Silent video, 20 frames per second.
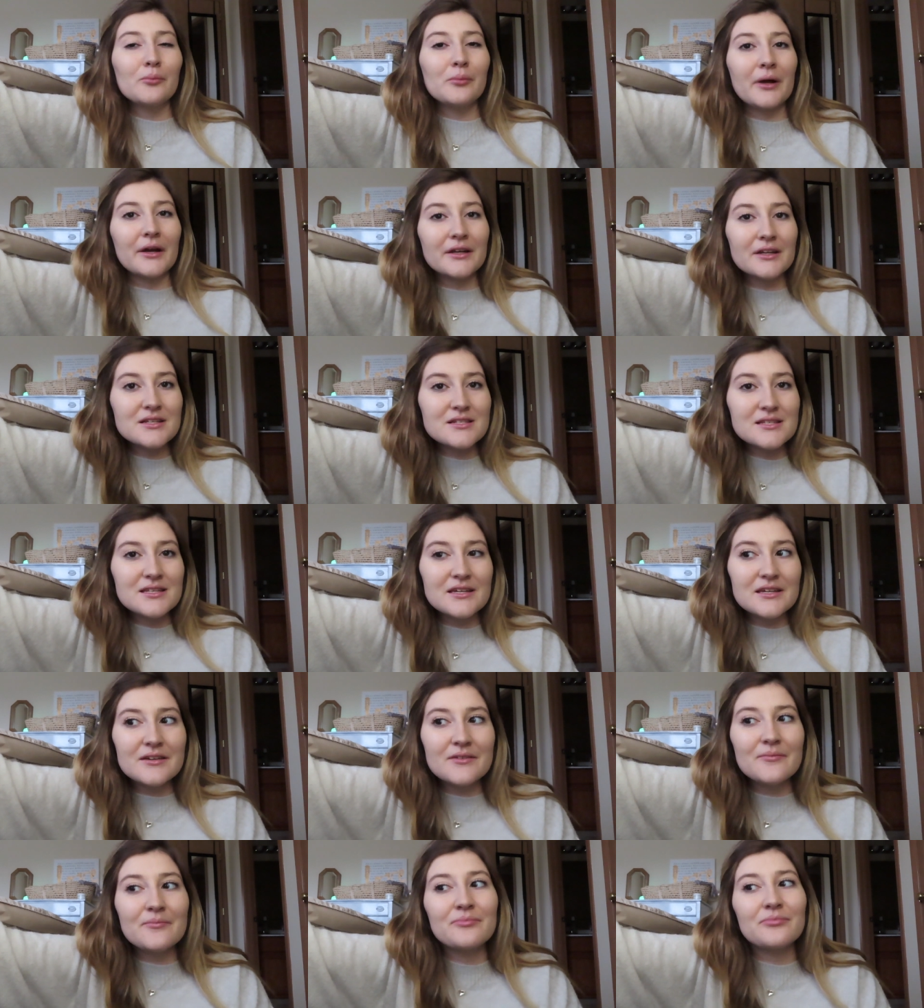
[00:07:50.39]

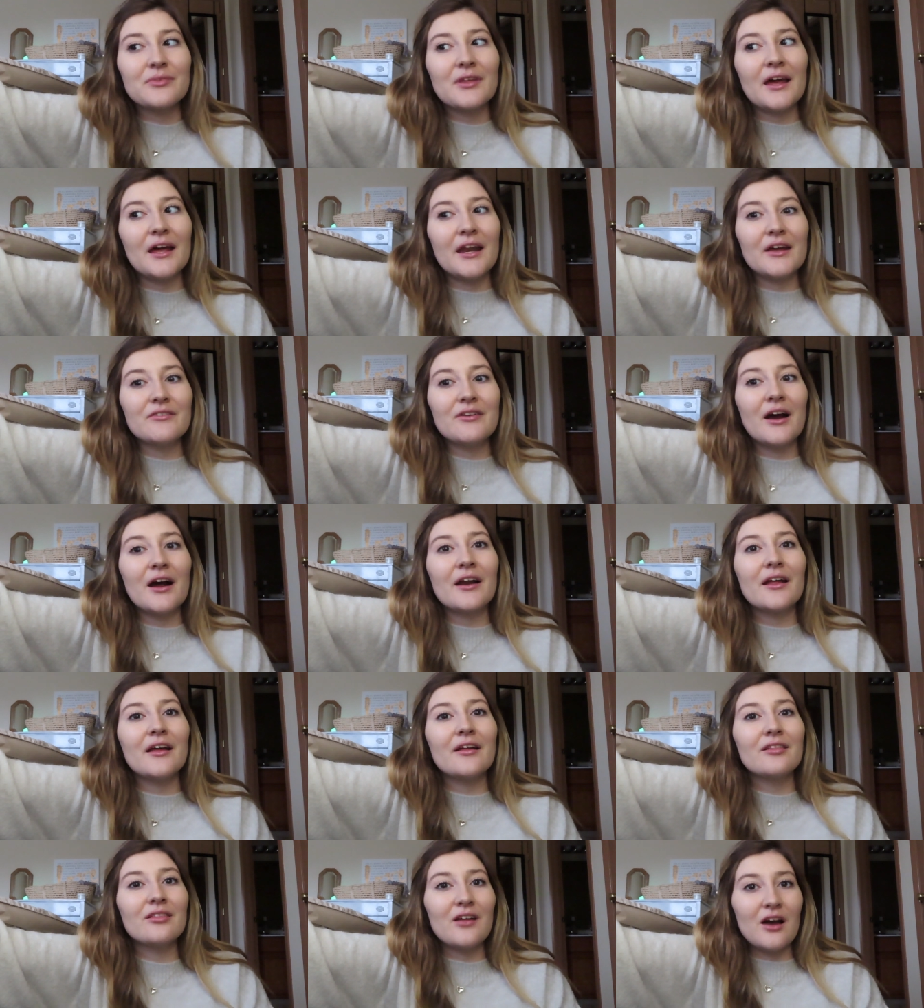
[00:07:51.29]
pregnancy and I've
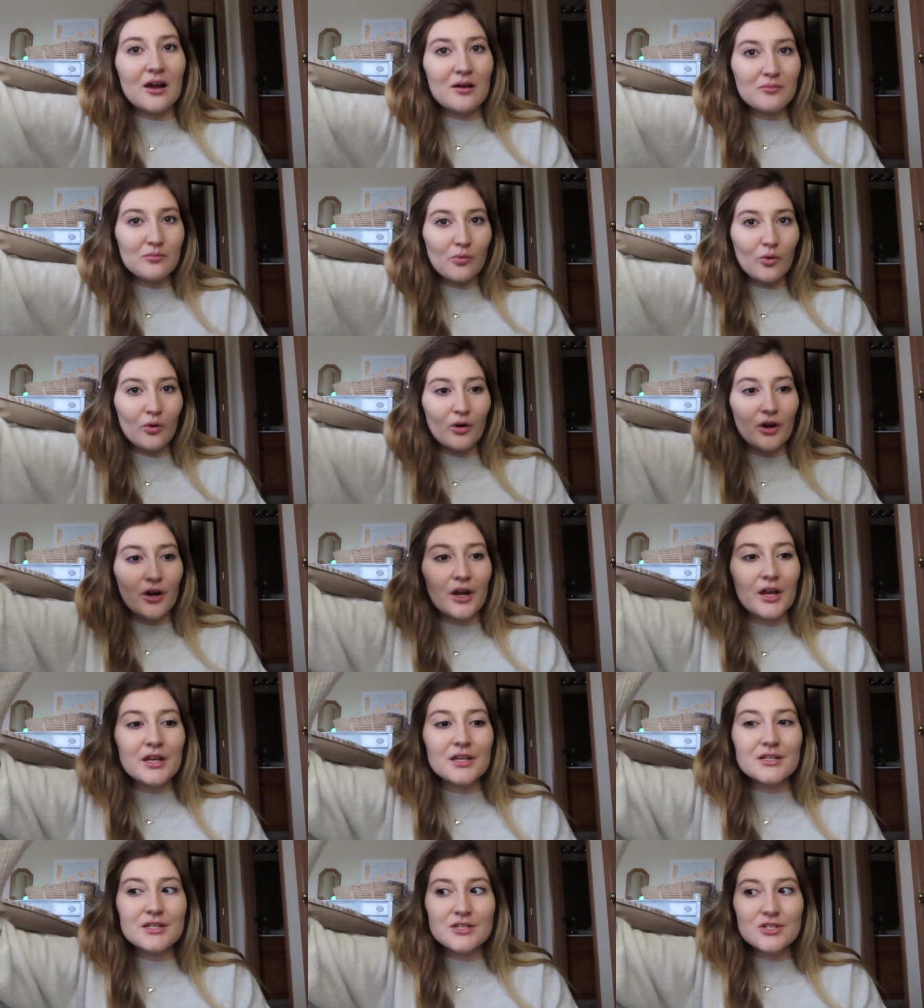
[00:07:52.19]
had a lot
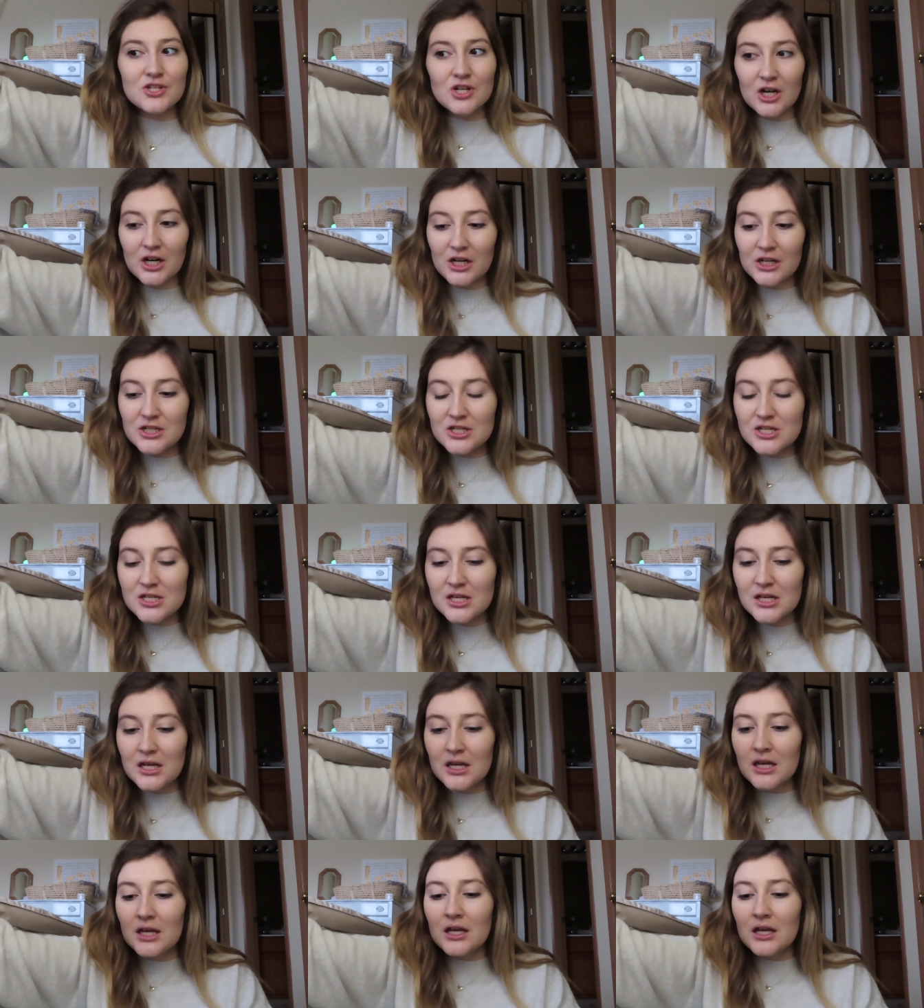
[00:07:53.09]
more discharge.